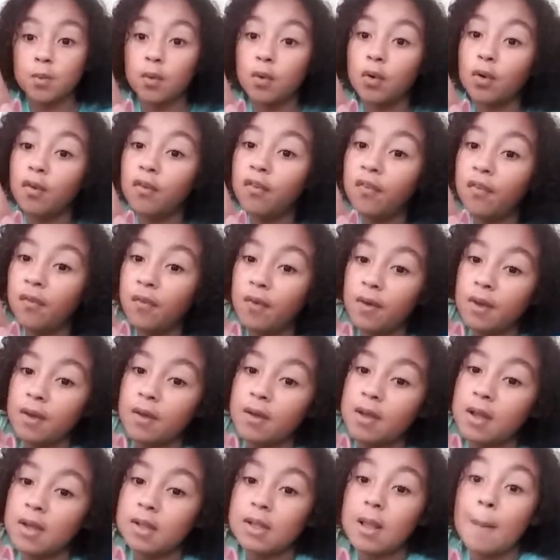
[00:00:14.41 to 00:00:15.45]
wolf,
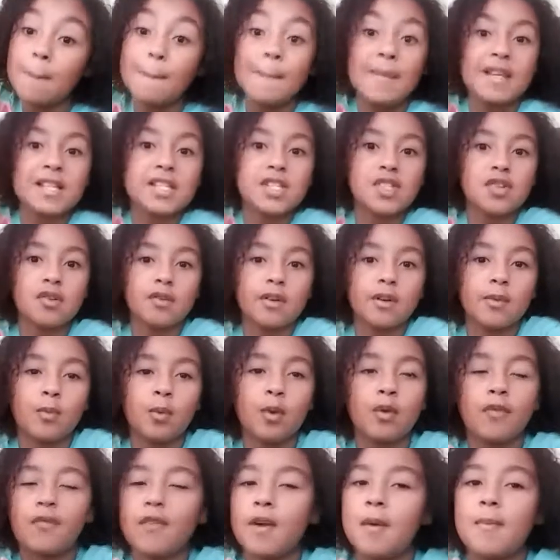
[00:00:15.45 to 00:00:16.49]
the mystery
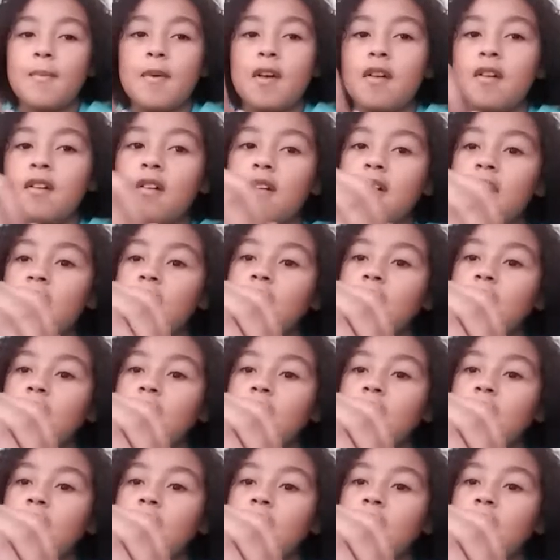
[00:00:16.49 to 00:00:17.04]
wolf, I meant,